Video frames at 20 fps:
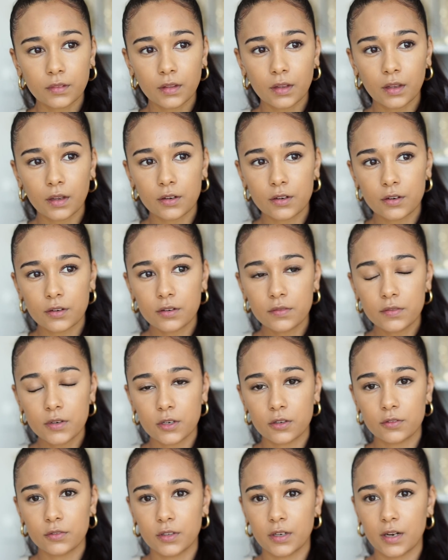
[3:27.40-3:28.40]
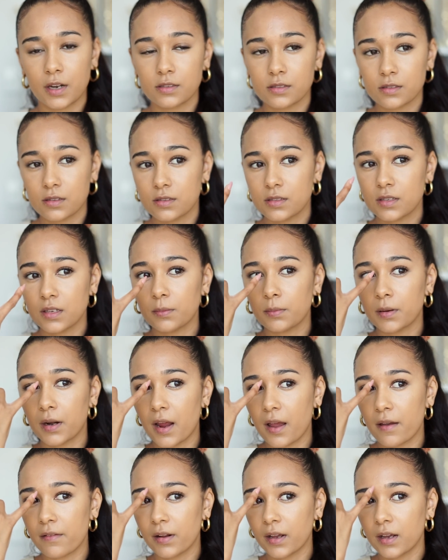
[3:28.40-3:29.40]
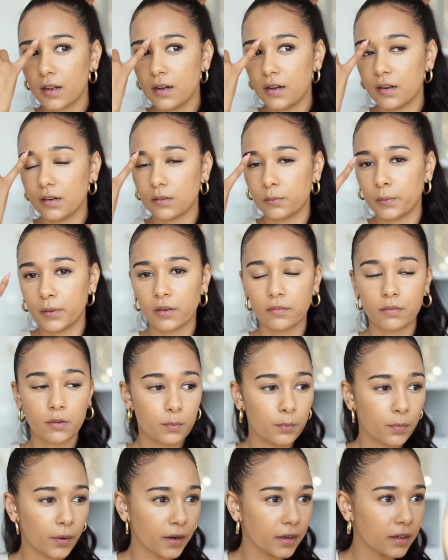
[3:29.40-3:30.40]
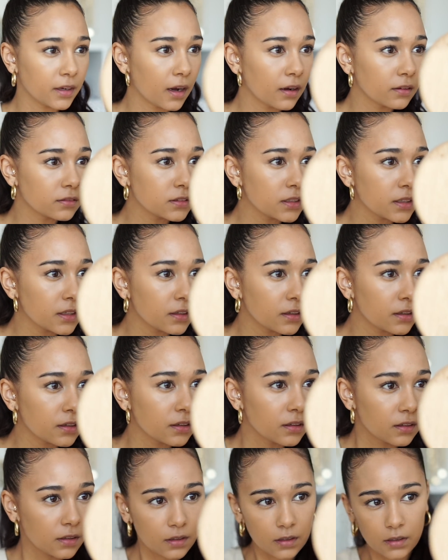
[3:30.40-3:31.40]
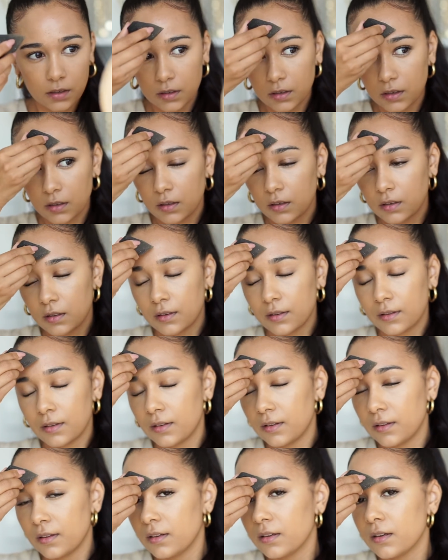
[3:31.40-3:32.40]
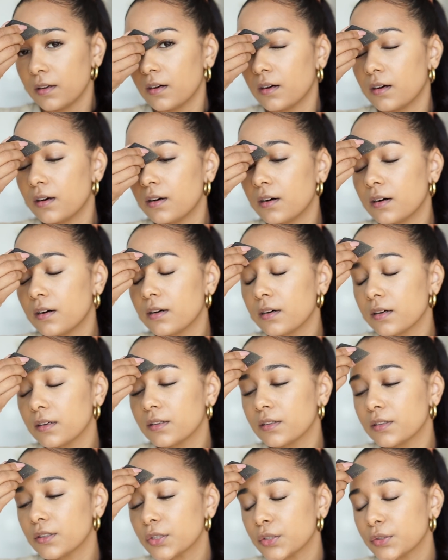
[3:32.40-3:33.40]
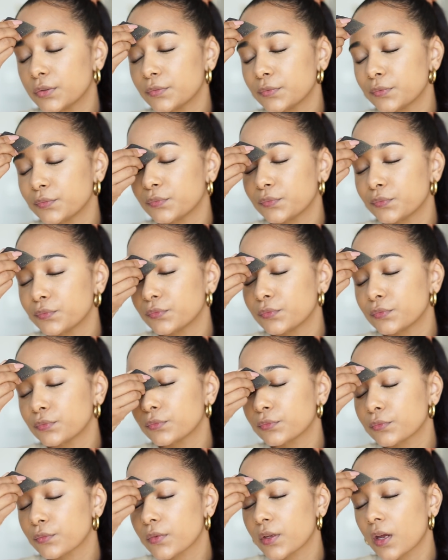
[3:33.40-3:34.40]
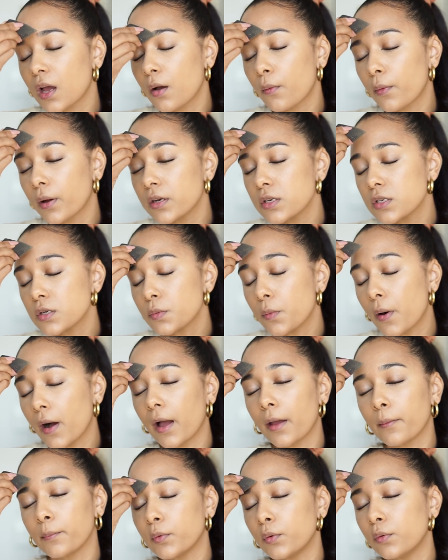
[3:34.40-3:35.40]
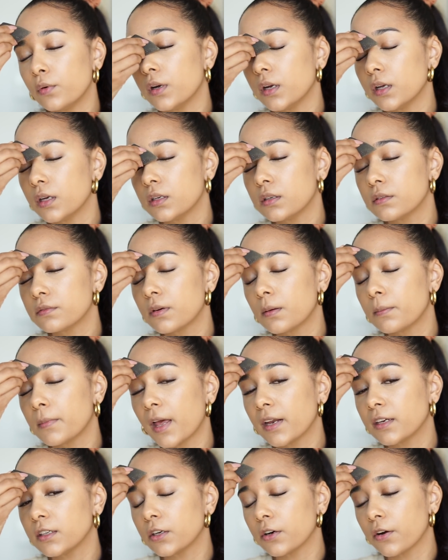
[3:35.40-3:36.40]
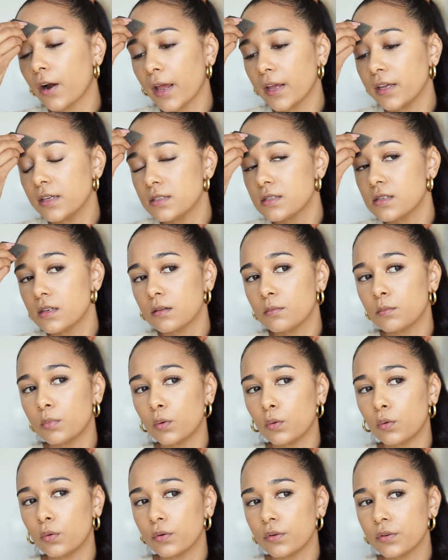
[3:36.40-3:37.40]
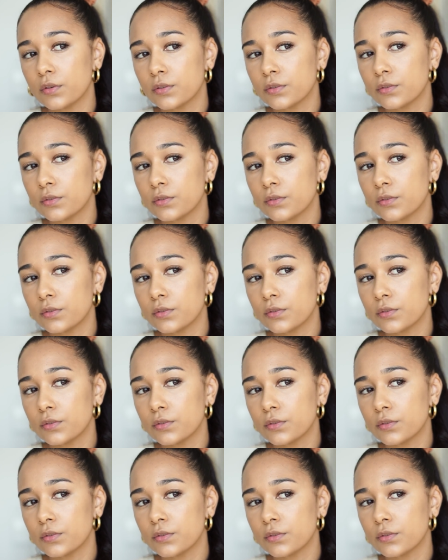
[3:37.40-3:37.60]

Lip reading: I don't even know if you guys can see it, but I have like a little bit of a breakout here. Oh, I wonder why, Paula, on that grazing board.